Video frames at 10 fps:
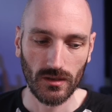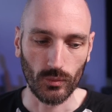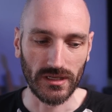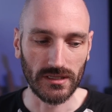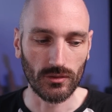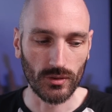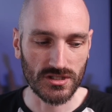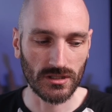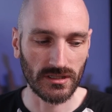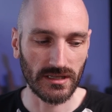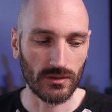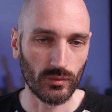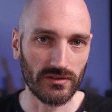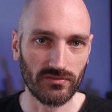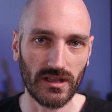We've
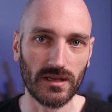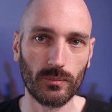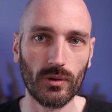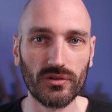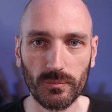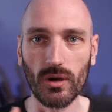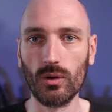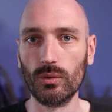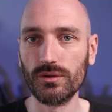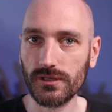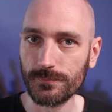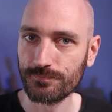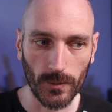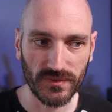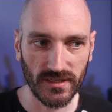postponed
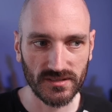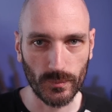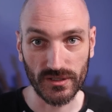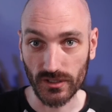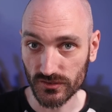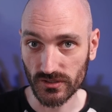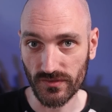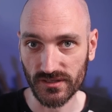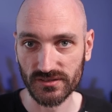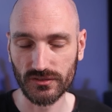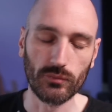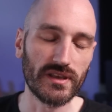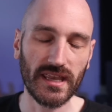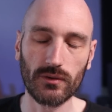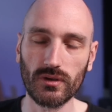updates because of this. If we
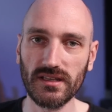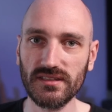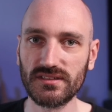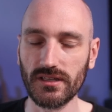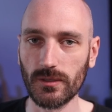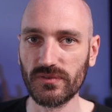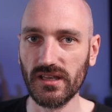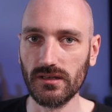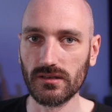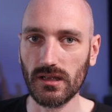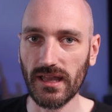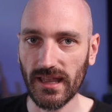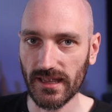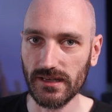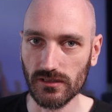can't release an update
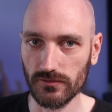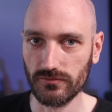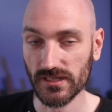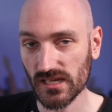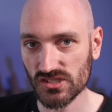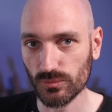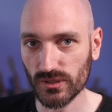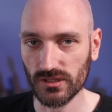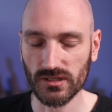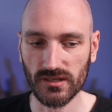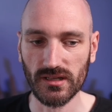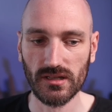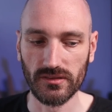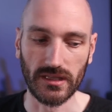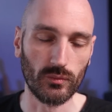ahead of vacation period,
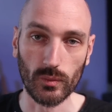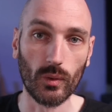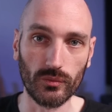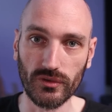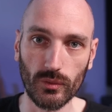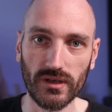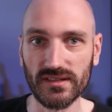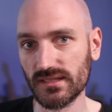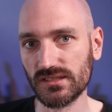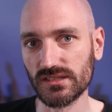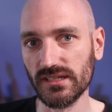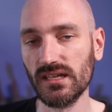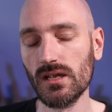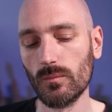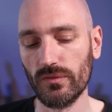then we won't do it essentially.
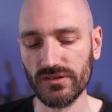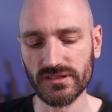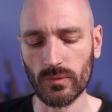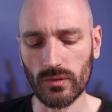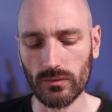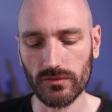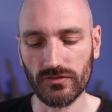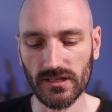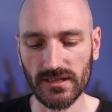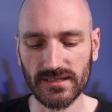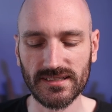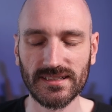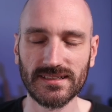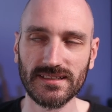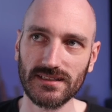But this time around, we felt like
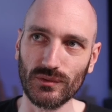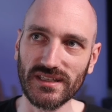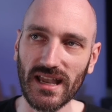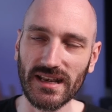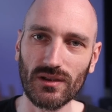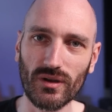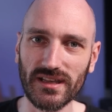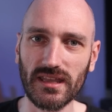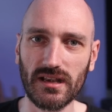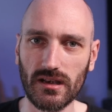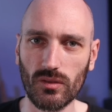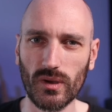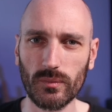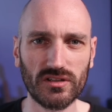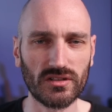we kind of want to get it out of the
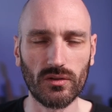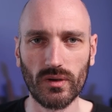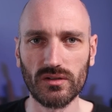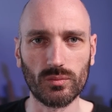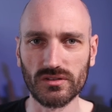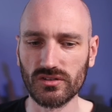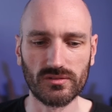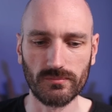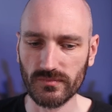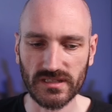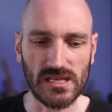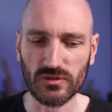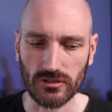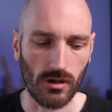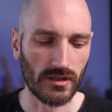way, because otherwise we'll just keep
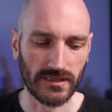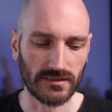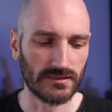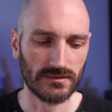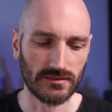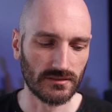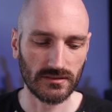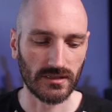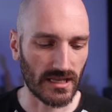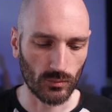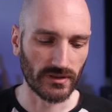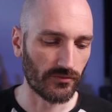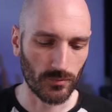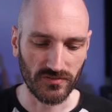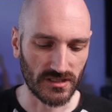stalling and then the game will
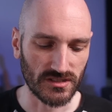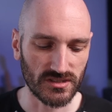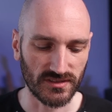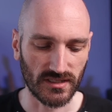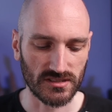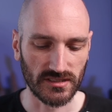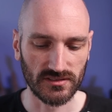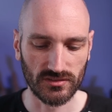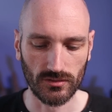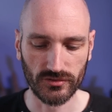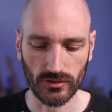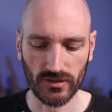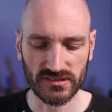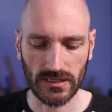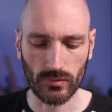never be finished essentially. So
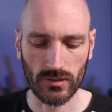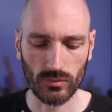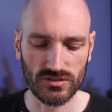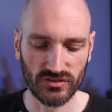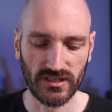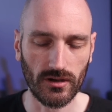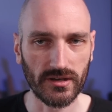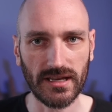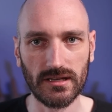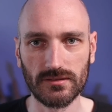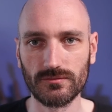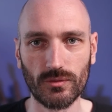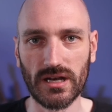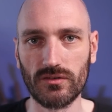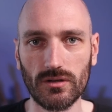this time around, we just said, okay,
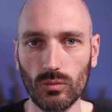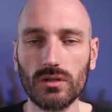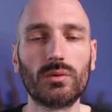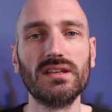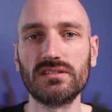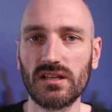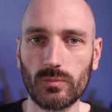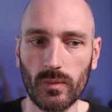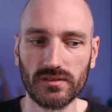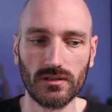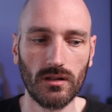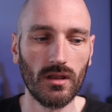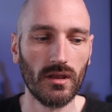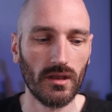whatever, we'll release an experimental.